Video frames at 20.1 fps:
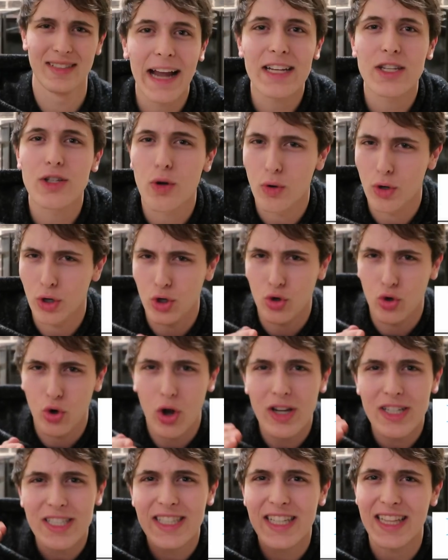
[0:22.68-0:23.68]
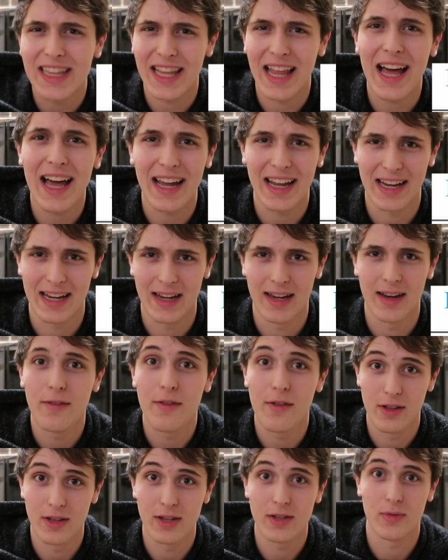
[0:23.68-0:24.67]
I had to go across the line
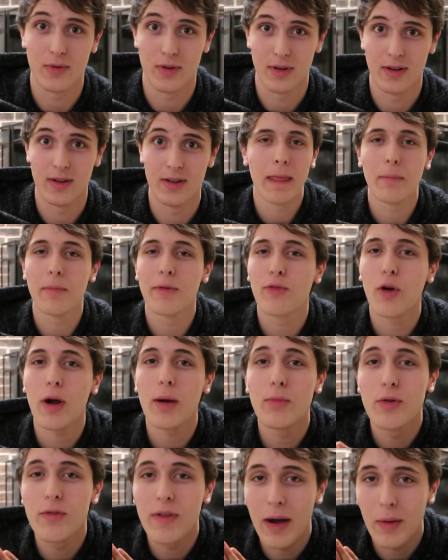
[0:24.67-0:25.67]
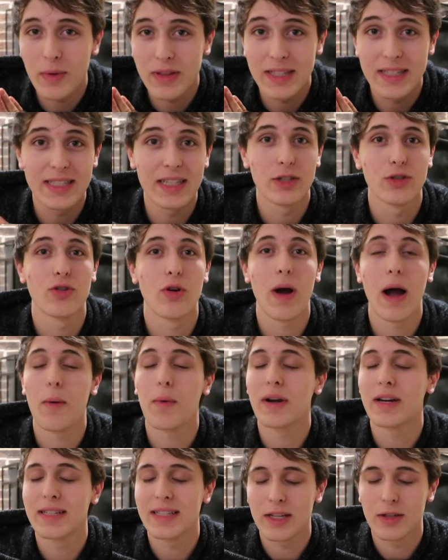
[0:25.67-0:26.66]
for this one. Now, before I move on with this intro, I
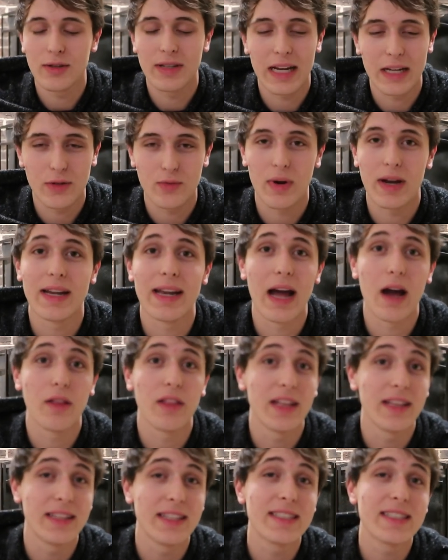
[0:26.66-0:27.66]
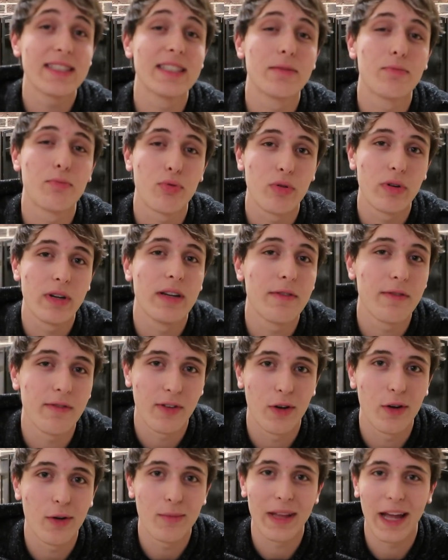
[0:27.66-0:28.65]
want to tell you guys right now that this is
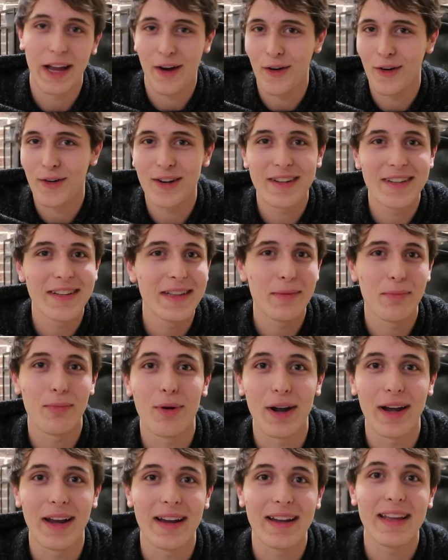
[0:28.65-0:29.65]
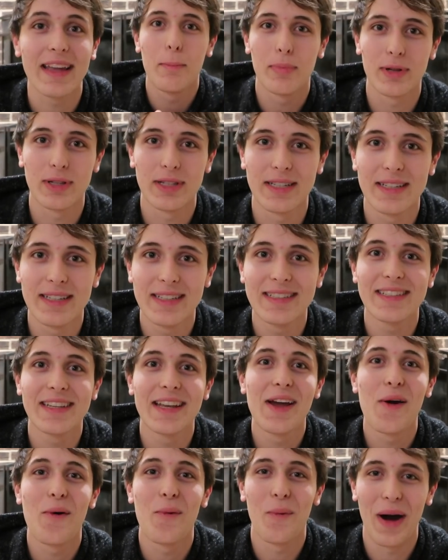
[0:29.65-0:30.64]
pre-filmed. I already did the prank. Please
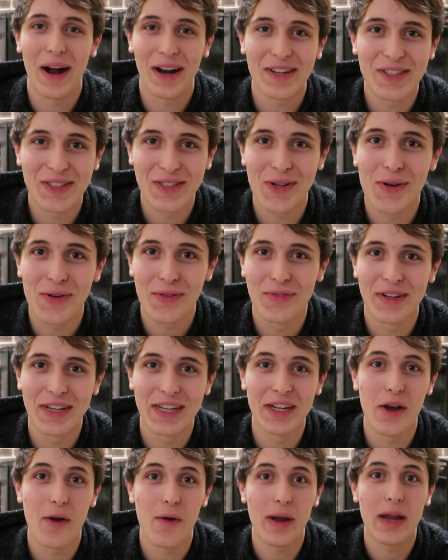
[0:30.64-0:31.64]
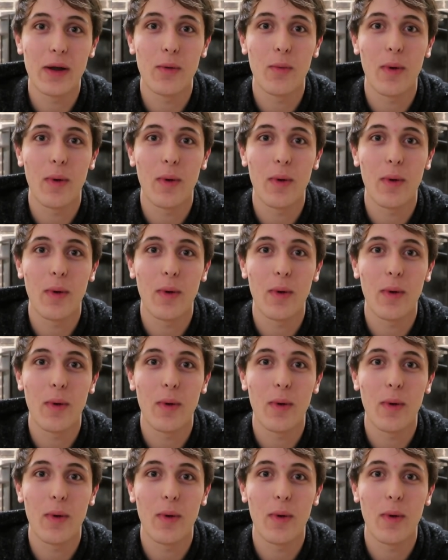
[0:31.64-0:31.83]
watch this whole video. It